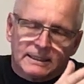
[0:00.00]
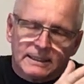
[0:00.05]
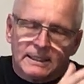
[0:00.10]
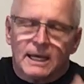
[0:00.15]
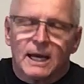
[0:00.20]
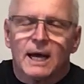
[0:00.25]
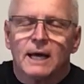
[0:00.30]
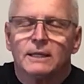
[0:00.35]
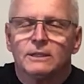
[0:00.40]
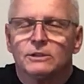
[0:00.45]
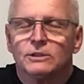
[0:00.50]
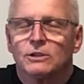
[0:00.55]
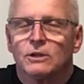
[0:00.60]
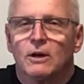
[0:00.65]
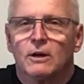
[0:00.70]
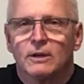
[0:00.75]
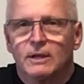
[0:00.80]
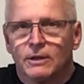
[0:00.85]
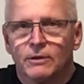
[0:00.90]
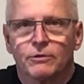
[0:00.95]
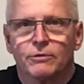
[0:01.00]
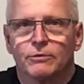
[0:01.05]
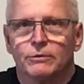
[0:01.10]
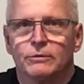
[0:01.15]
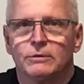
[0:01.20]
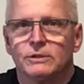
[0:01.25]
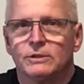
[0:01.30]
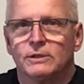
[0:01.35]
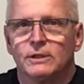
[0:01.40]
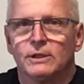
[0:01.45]
God is talking
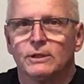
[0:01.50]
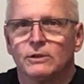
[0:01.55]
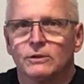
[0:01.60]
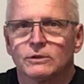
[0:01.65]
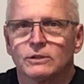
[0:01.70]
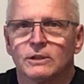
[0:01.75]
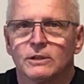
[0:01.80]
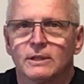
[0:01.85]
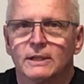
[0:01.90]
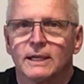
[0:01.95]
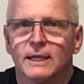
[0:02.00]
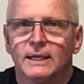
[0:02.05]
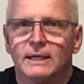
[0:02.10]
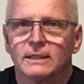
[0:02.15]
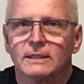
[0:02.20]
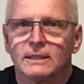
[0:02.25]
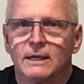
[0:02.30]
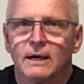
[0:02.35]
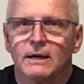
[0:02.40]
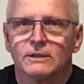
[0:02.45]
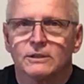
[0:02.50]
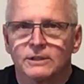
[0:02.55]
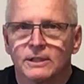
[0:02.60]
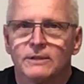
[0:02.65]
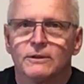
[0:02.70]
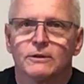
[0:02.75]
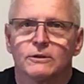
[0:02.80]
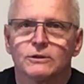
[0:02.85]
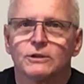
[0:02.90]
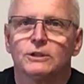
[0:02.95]
through Ezekiel to the king of Tyre,
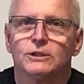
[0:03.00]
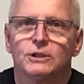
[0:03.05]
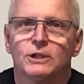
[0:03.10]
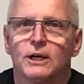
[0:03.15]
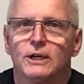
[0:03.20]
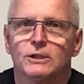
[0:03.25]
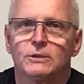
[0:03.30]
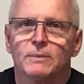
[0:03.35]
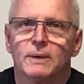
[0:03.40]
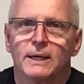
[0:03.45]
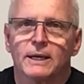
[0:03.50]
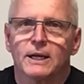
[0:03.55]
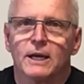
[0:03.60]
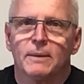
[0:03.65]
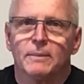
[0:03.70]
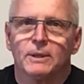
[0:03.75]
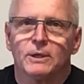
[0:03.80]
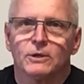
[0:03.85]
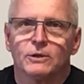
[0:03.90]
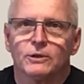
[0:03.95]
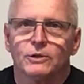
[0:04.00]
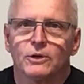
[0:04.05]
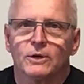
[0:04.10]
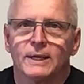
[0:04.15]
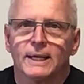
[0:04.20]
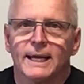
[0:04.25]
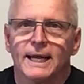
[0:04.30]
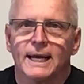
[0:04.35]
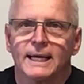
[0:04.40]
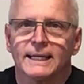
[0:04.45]
saying there's a judgment coming on your
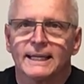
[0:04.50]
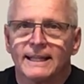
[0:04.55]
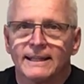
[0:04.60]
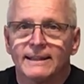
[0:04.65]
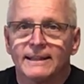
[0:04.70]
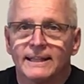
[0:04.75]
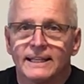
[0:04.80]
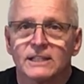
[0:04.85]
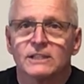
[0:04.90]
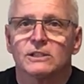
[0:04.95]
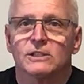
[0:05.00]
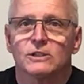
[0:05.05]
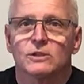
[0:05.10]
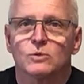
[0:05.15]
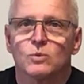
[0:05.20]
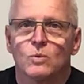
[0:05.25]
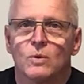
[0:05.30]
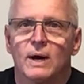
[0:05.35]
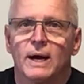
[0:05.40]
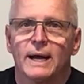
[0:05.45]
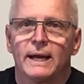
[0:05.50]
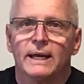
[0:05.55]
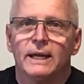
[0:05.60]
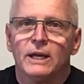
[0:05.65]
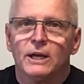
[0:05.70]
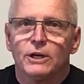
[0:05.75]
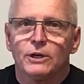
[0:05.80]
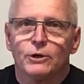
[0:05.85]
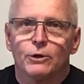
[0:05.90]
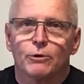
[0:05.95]
land, and this is why.
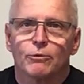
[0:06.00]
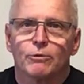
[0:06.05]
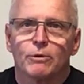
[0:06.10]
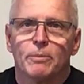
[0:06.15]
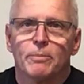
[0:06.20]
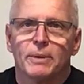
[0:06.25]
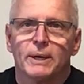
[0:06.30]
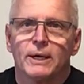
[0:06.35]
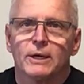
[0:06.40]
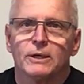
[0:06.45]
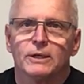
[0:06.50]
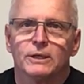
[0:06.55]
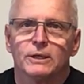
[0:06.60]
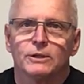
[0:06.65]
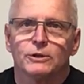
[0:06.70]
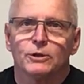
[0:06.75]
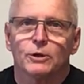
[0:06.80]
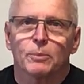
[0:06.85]
Your rebellion,